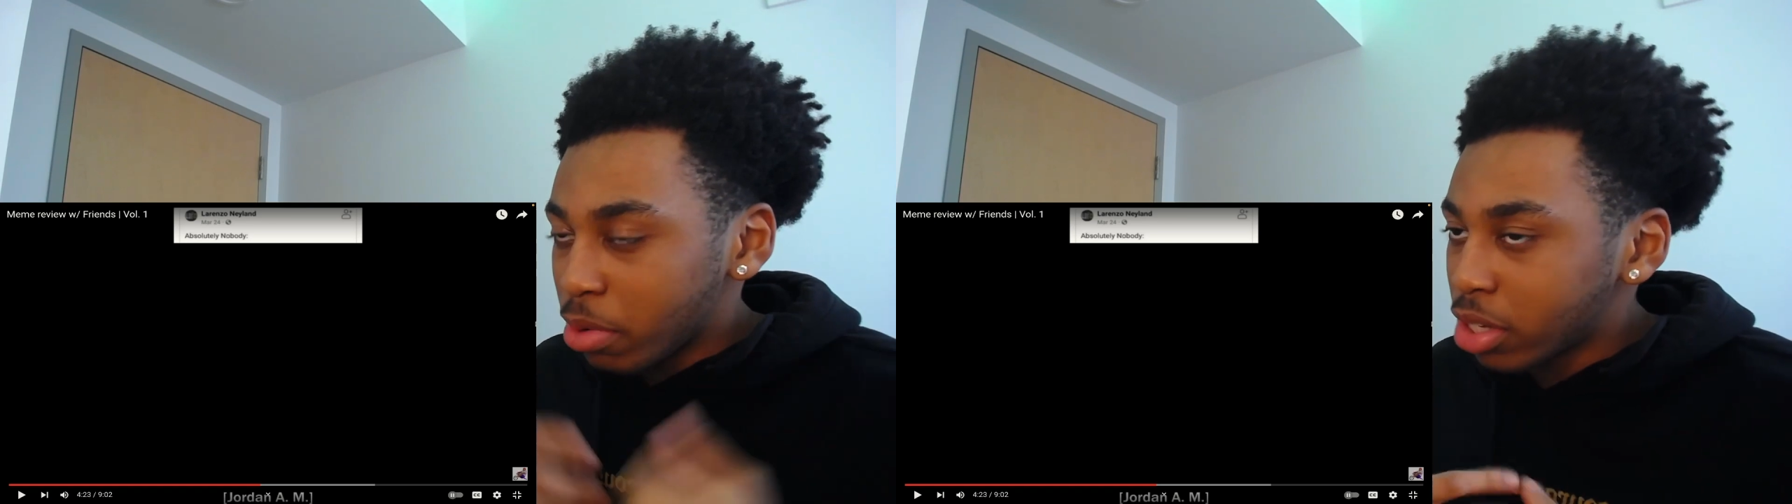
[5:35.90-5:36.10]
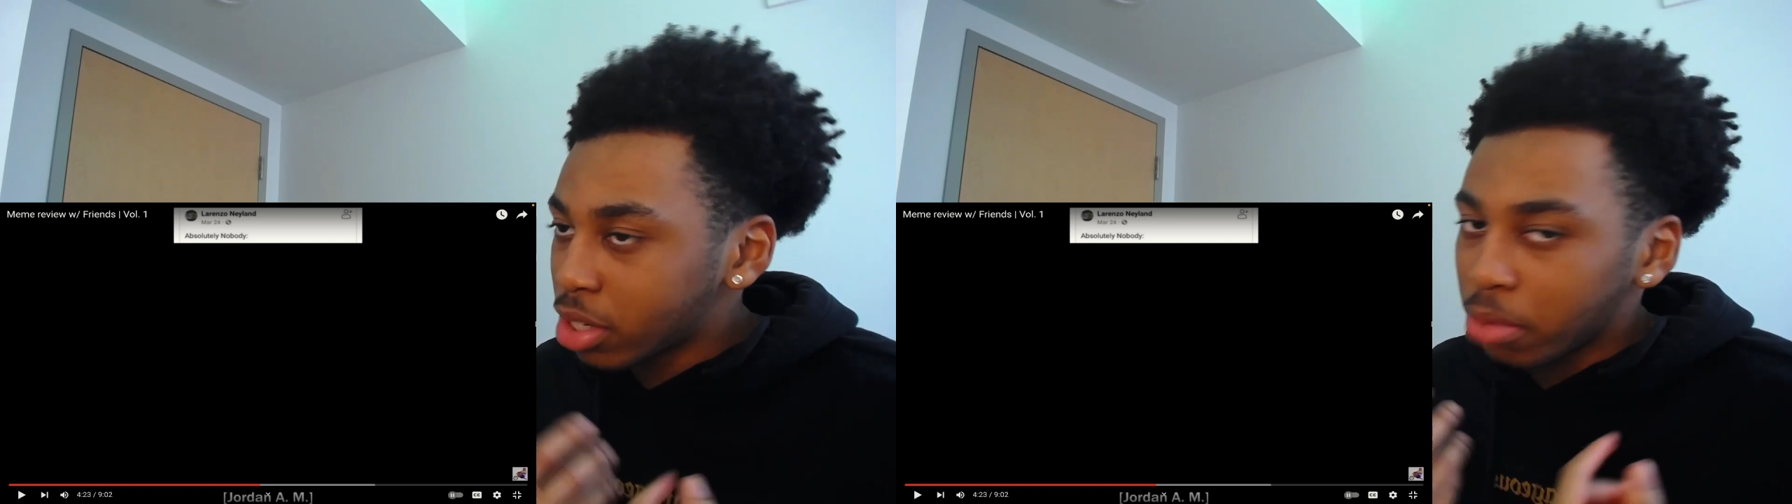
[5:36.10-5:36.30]

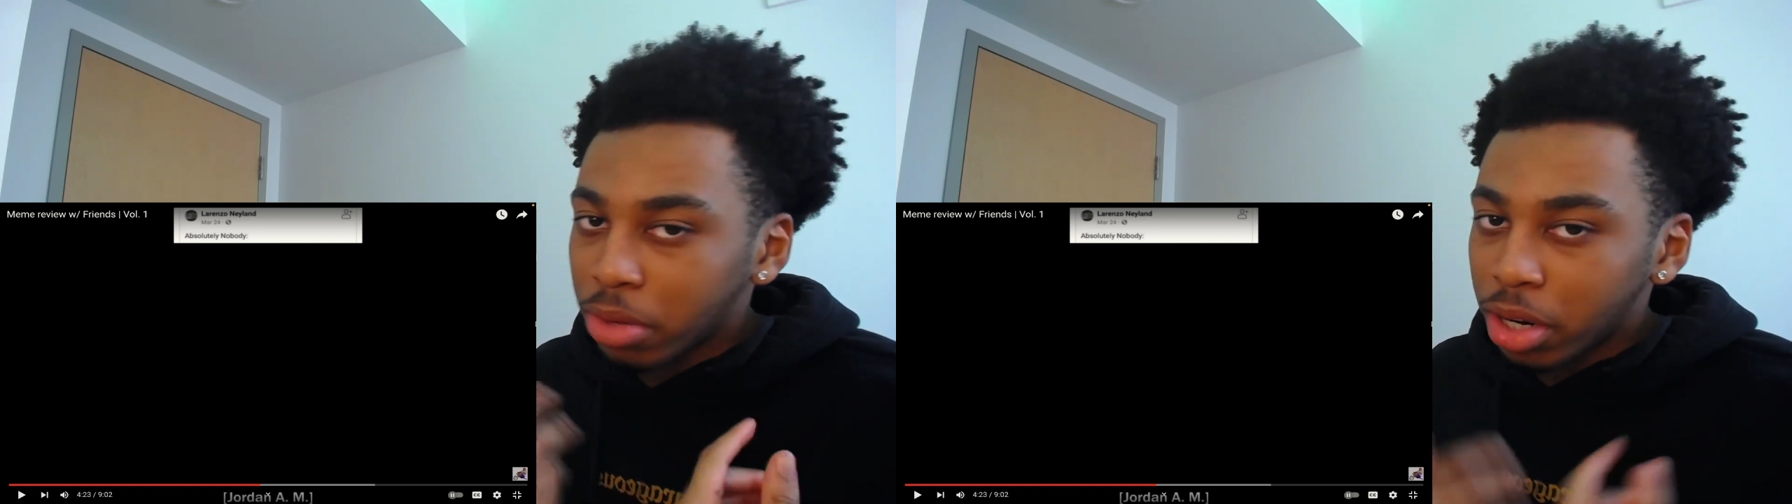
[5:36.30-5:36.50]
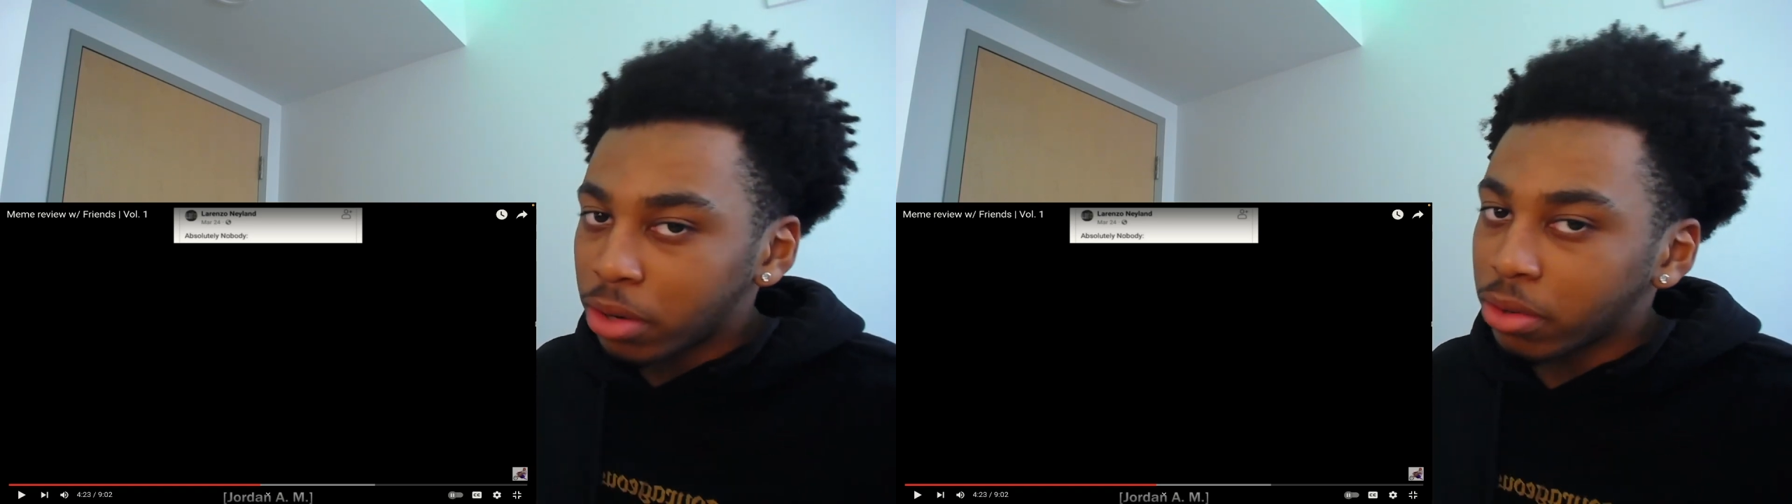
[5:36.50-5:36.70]
me. It's like,
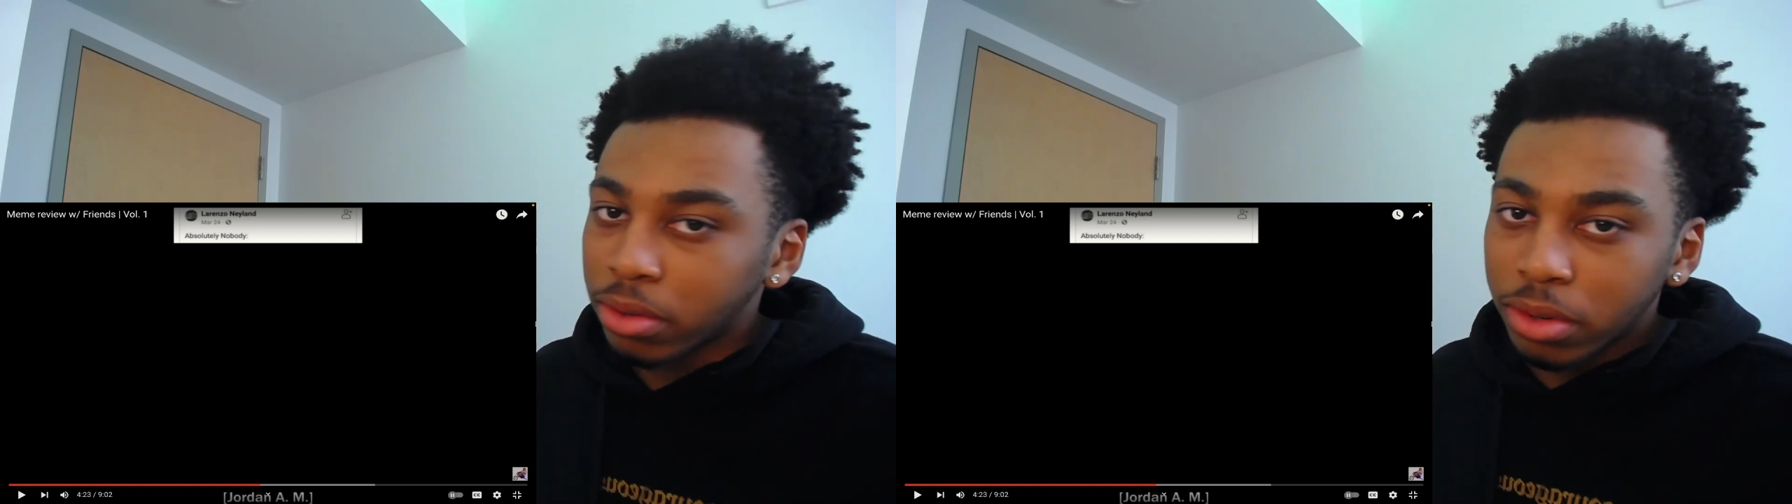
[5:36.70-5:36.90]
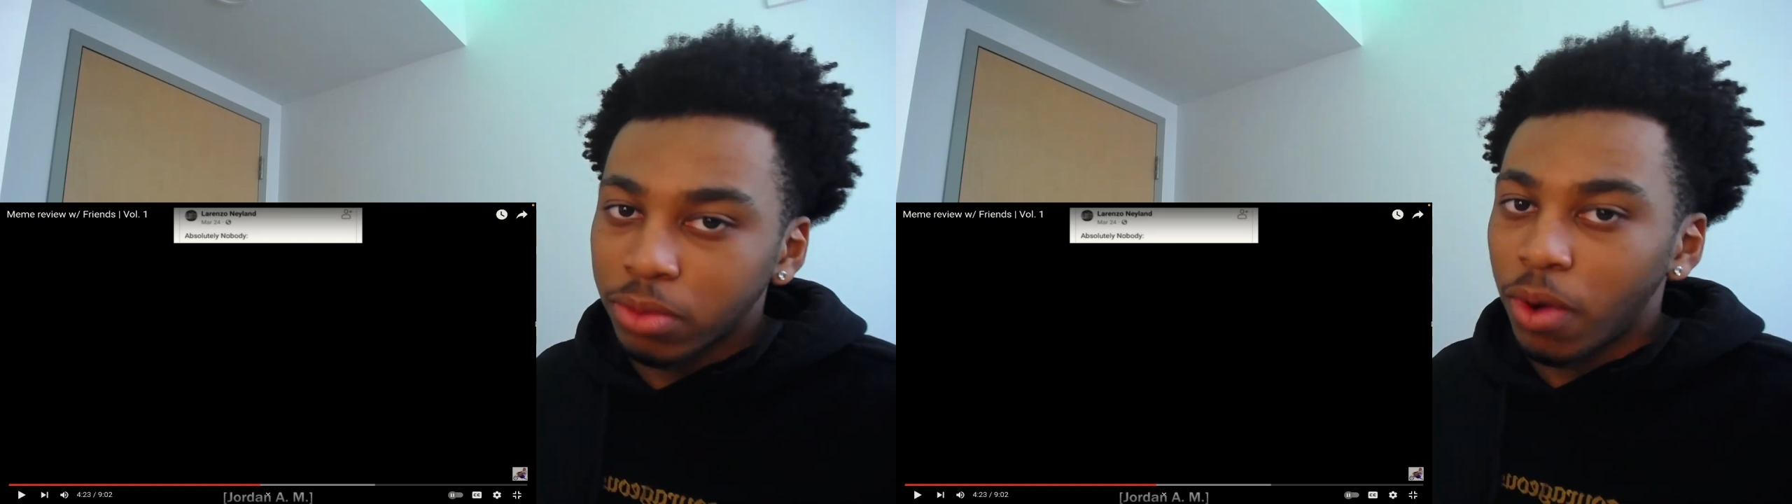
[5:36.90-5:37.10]
bro,
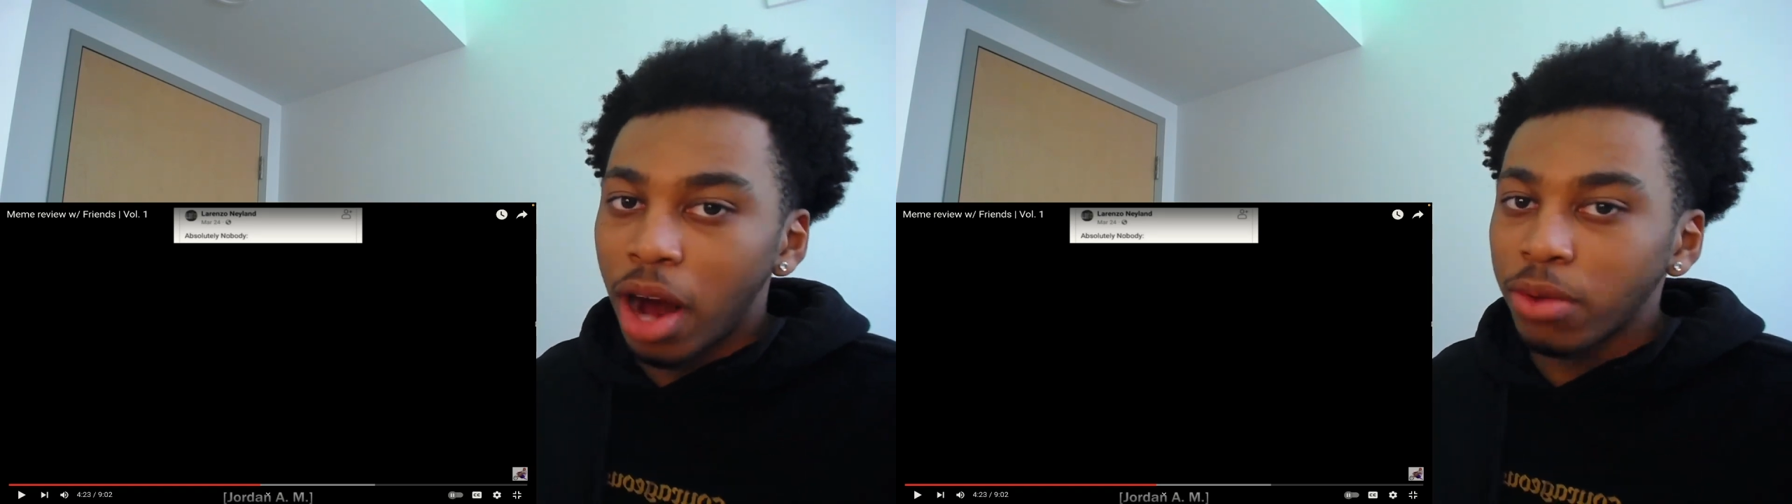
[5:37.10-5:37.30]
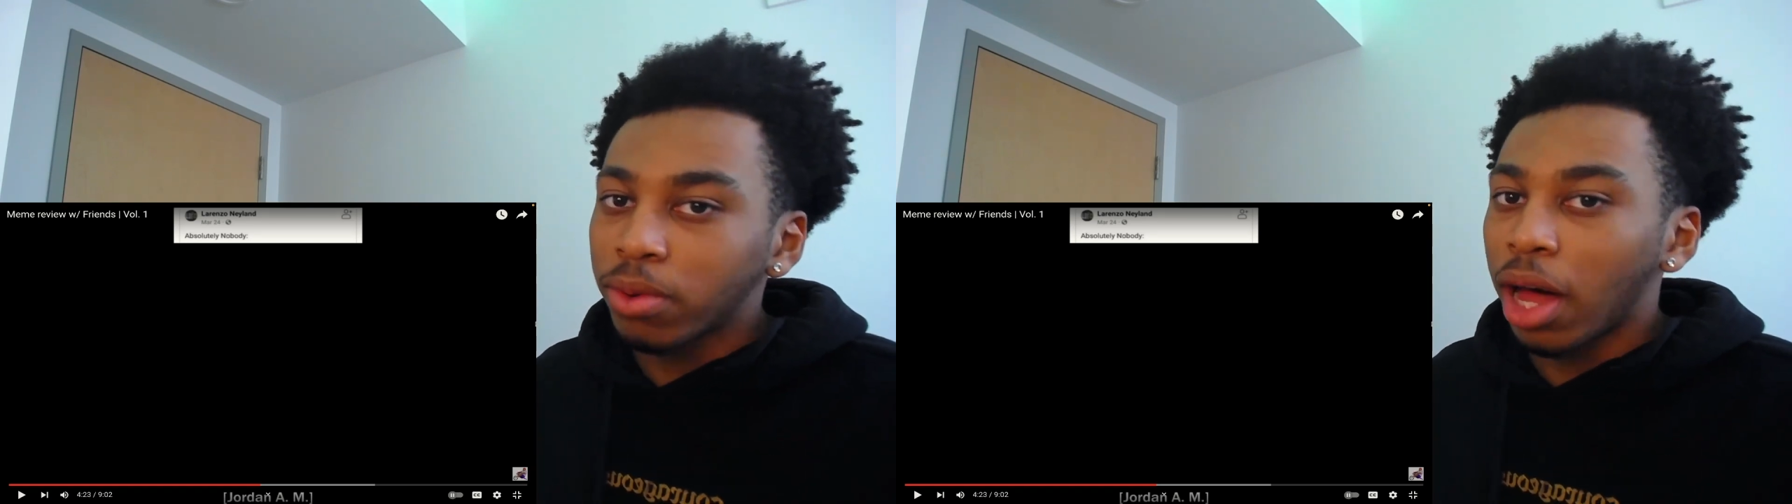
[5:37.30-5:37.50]
why are
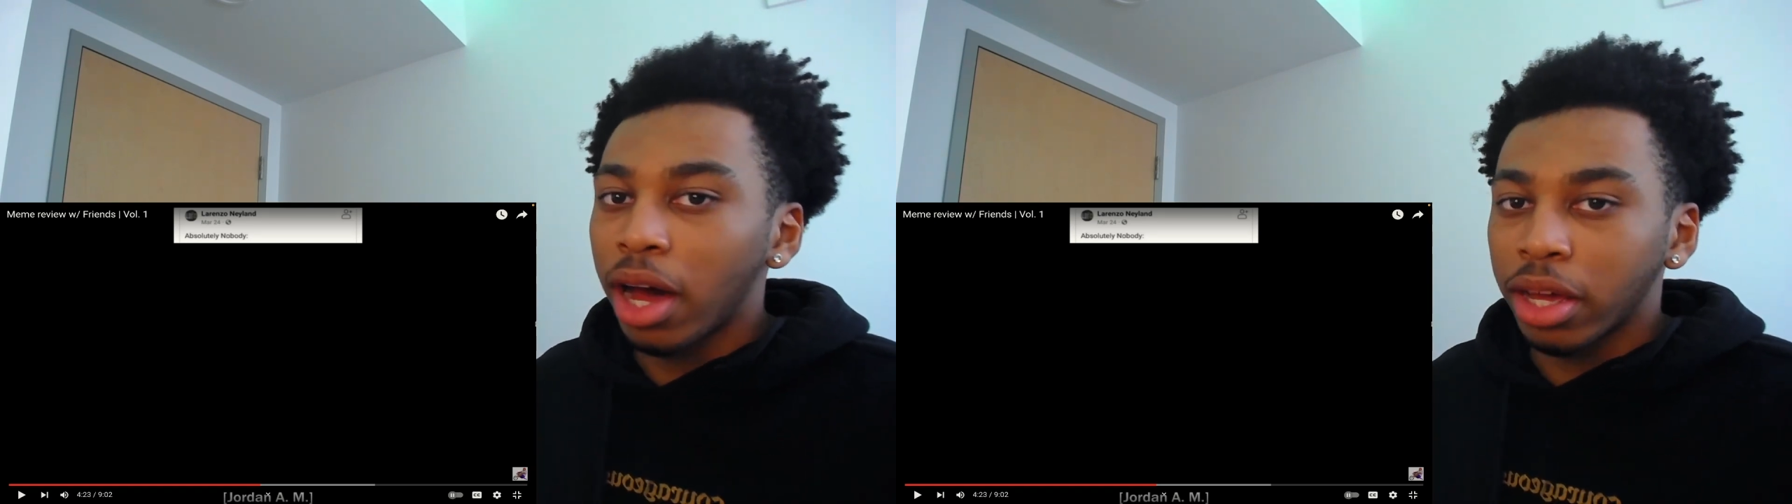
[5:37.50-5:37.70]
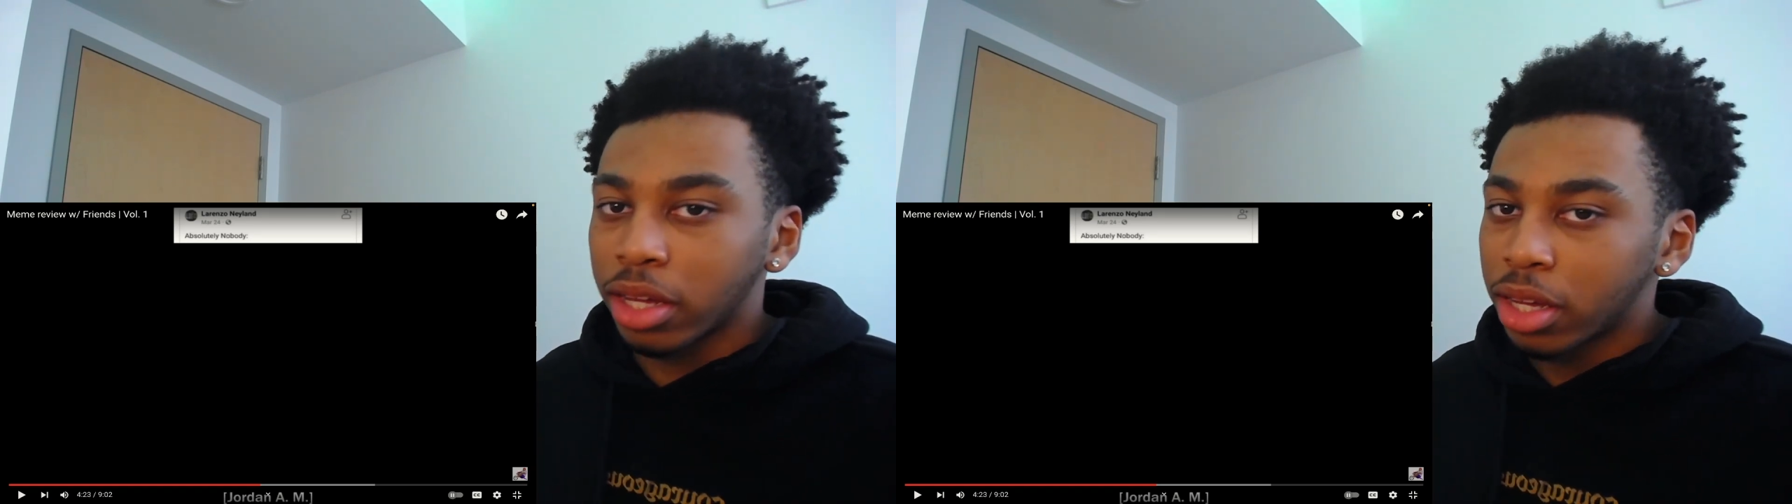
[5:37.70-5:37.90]
you
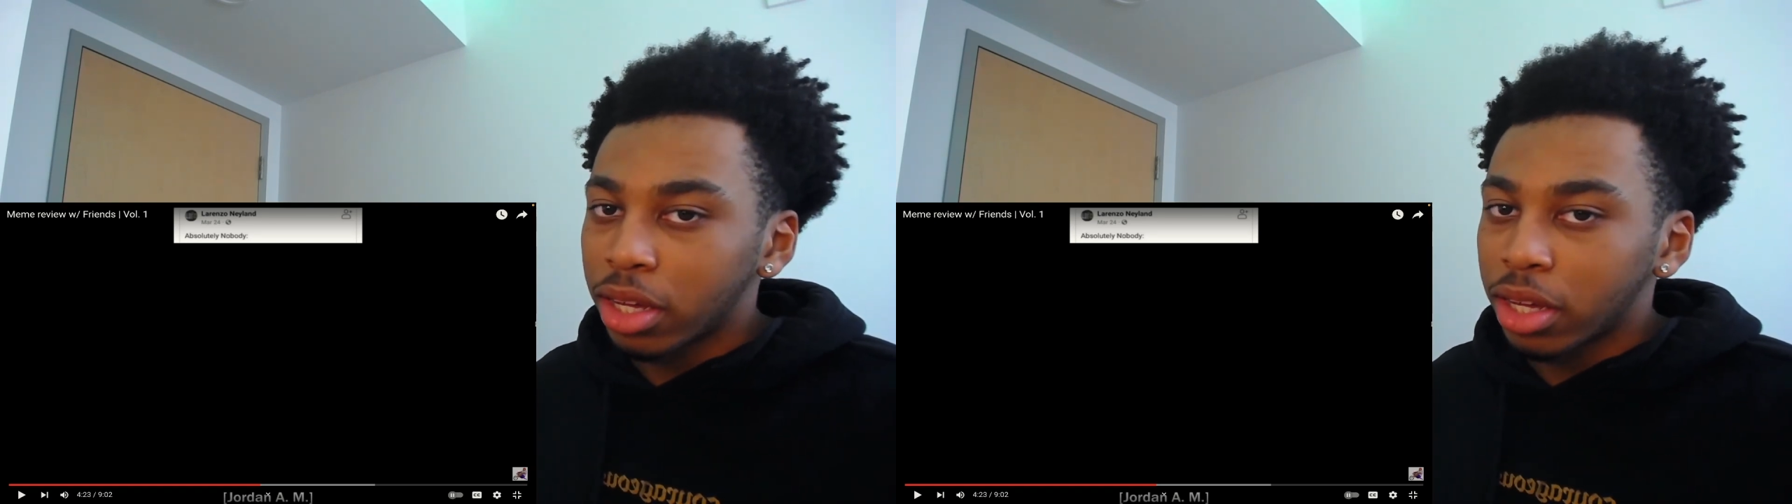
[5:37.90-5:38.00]
lying?